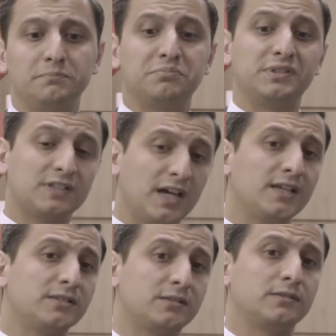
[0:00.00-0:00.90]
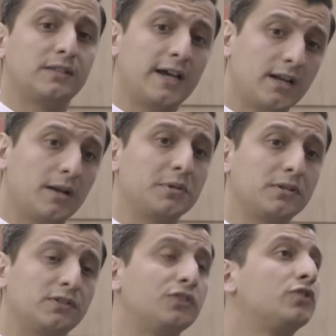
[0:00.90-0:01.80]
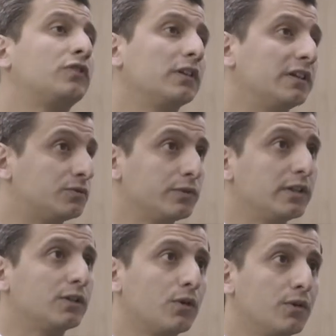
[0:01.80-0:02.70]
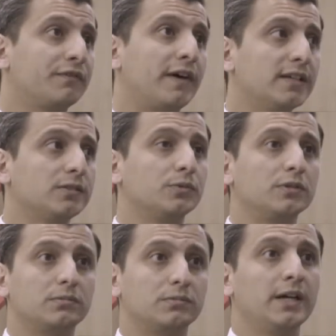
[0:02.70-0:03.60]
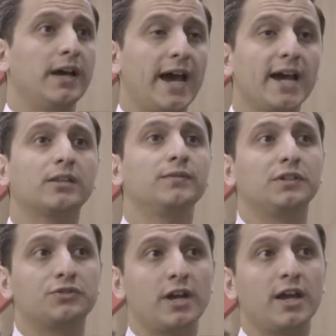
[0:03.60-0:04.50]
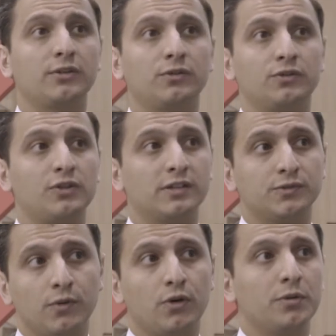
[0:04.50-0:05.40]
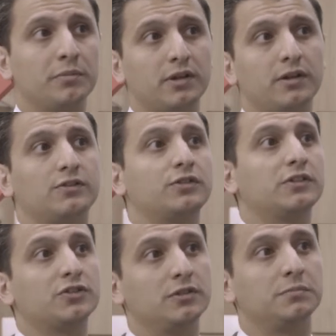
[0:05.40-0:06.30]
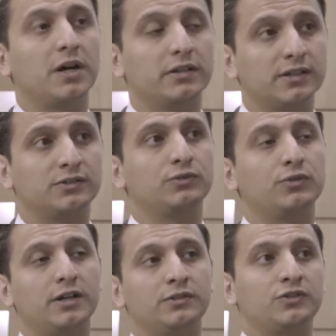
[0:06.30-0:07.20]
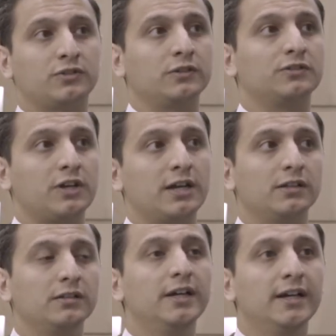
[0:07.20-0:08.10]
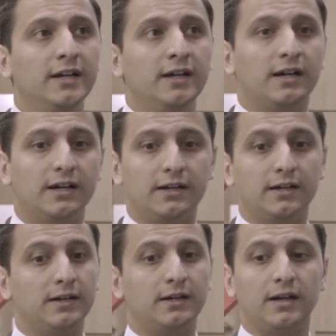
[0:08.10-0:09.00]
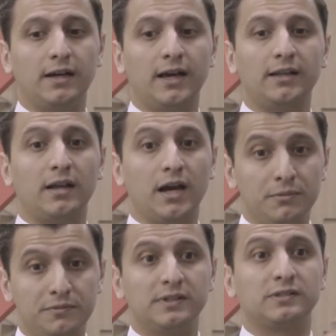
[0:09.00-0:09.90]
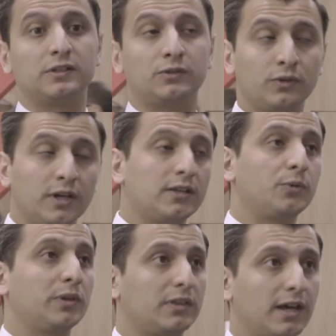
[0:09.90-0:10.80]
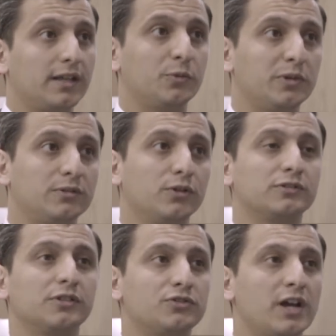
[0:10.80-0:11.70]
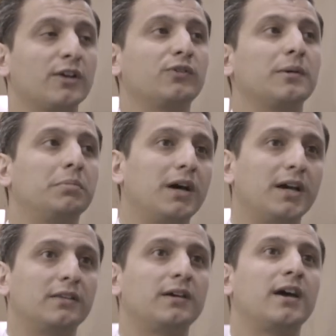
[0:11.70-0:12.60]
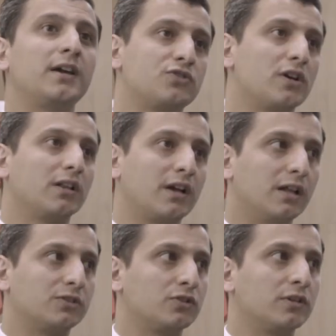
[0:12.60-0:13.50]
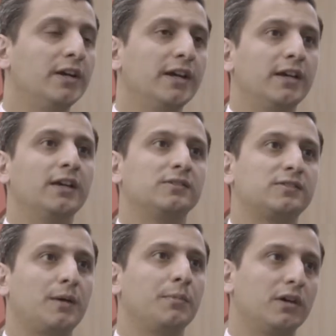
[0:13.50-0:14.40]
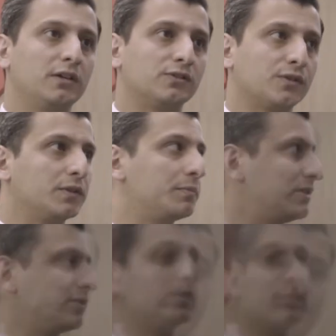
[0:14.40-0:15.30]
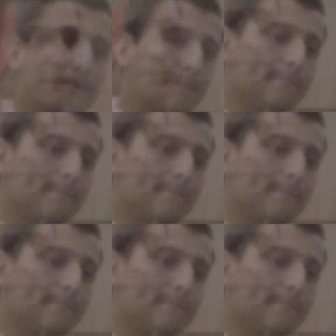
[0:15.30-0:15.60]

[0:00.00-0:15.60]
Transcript: Besides that, I mean, digital is really growing fast. We're actively trying to transform the traditional products into our digital channel. And obviously, together with that, we're also trying to apply the agile culture in some areas of the business.